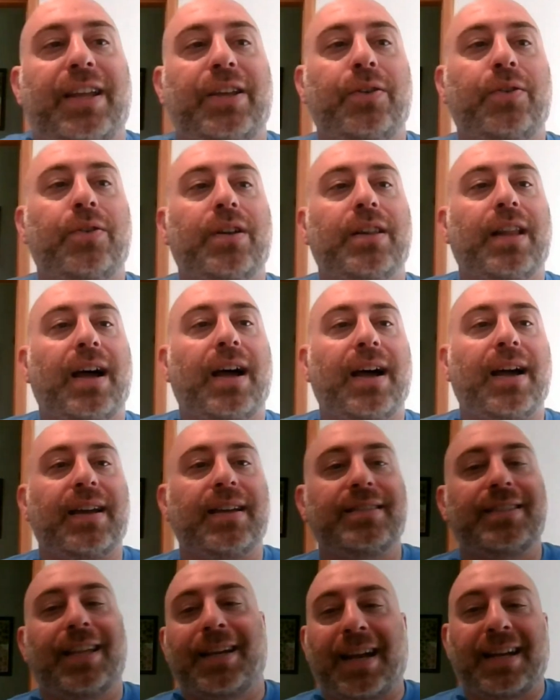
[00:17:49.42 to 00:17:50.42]
to
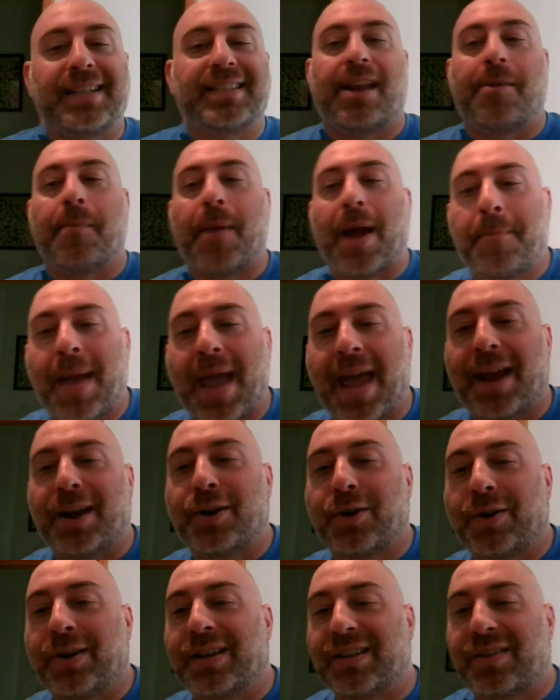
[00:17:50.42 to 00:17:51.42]
utilize, like I said, my
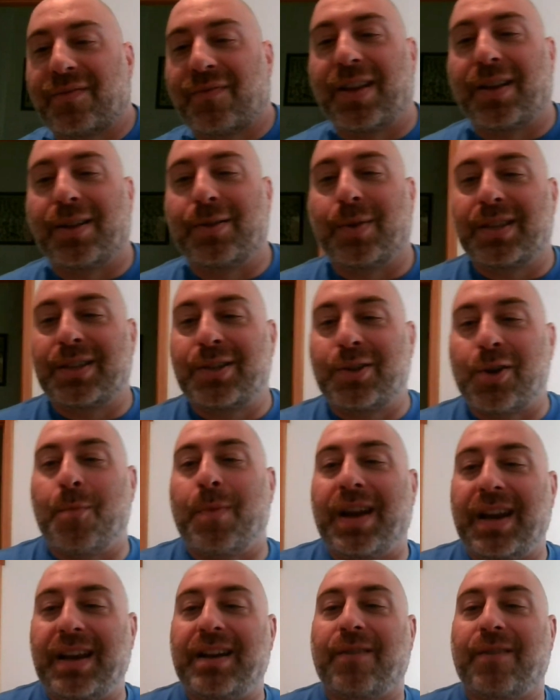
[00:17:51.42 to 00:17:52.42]
pantry is filled with so
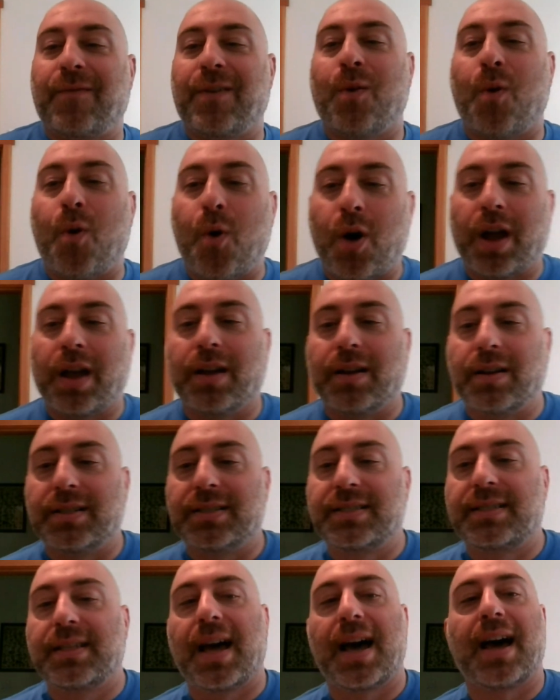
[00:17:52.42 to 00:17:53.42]
many different
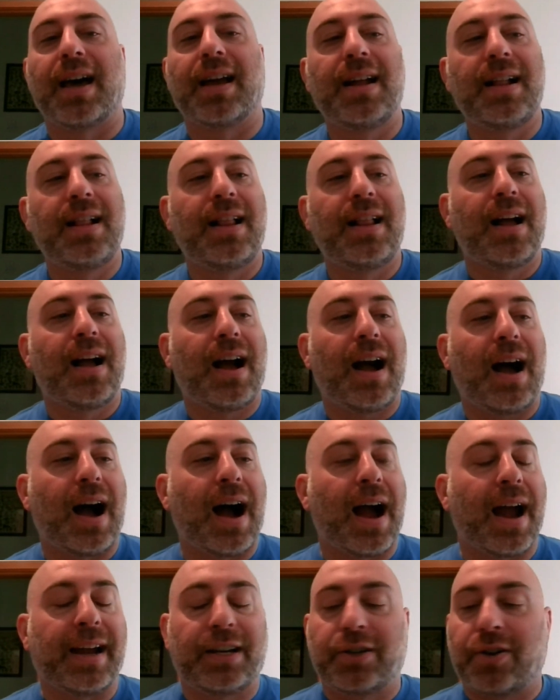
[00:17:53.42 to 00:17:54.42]
oils that
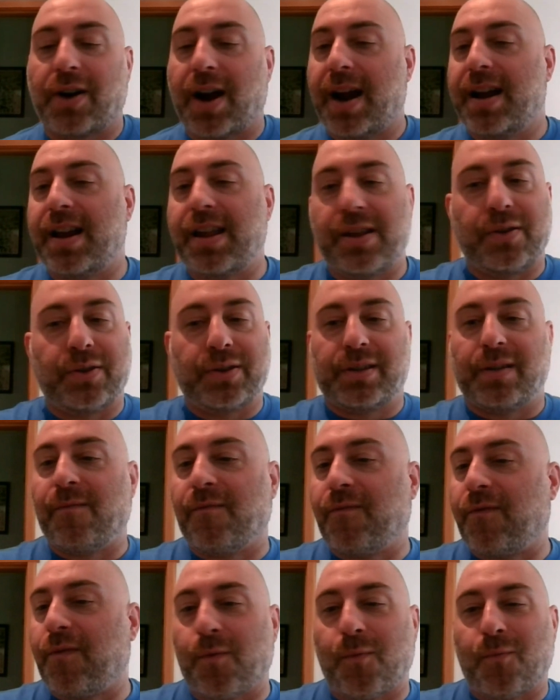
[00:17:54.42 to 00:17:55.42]
I try to use
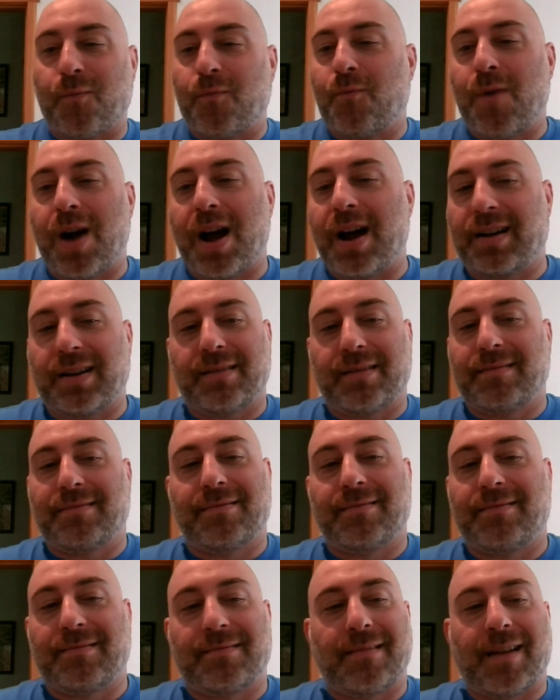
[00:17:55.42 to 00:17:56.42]
them for what
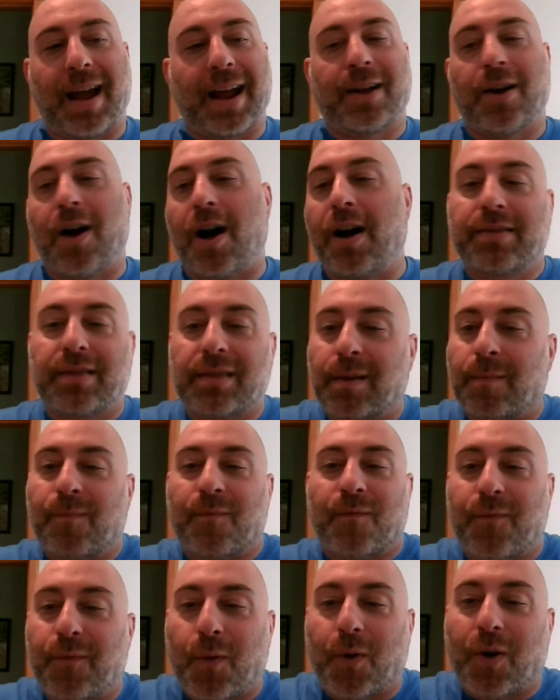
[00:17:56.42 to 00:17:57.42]
I got
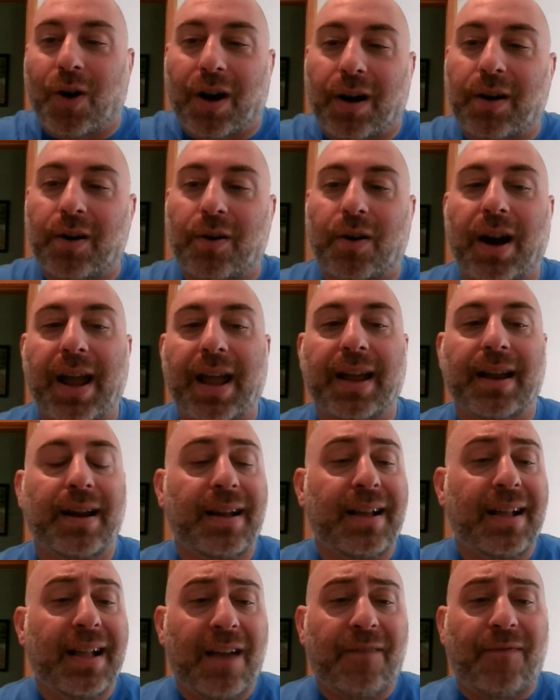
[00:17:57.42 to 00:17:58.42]
them for, right?
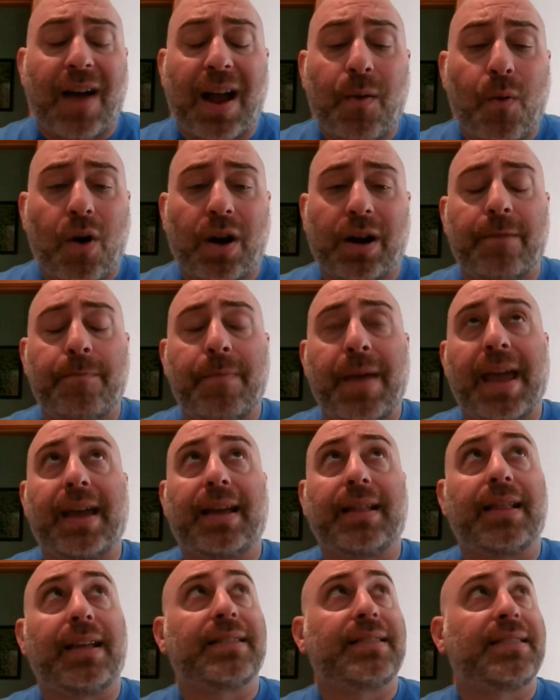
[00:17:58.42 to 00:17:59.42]
If I want to
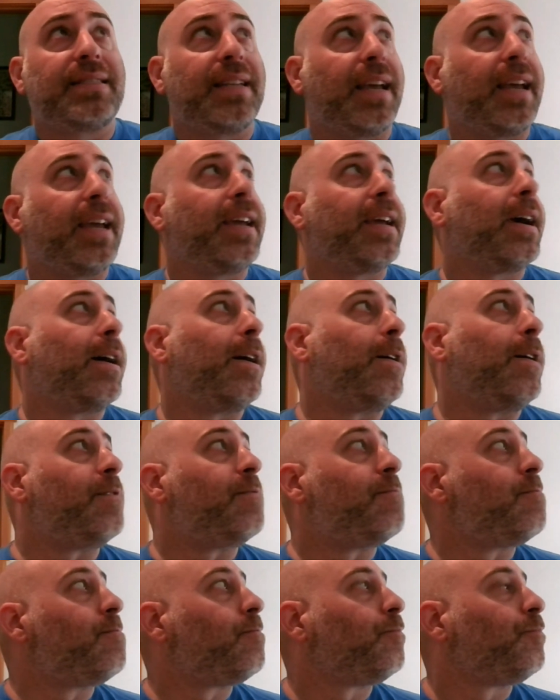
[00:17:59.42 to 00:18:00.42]
make, let's say,
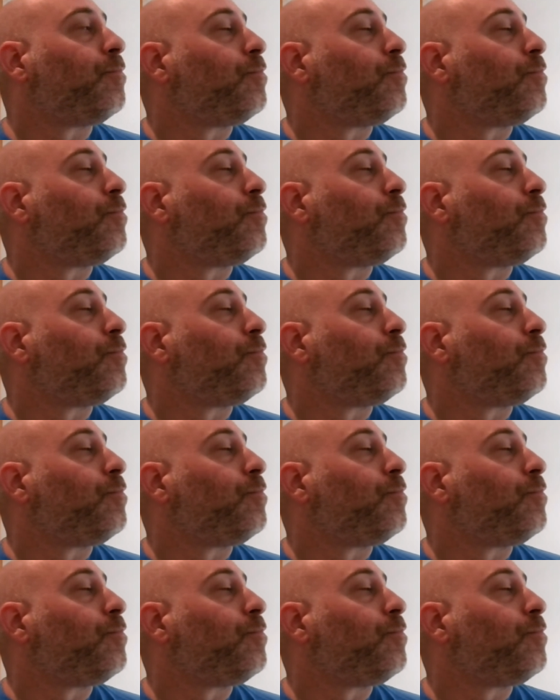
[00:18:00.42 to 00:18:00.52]
a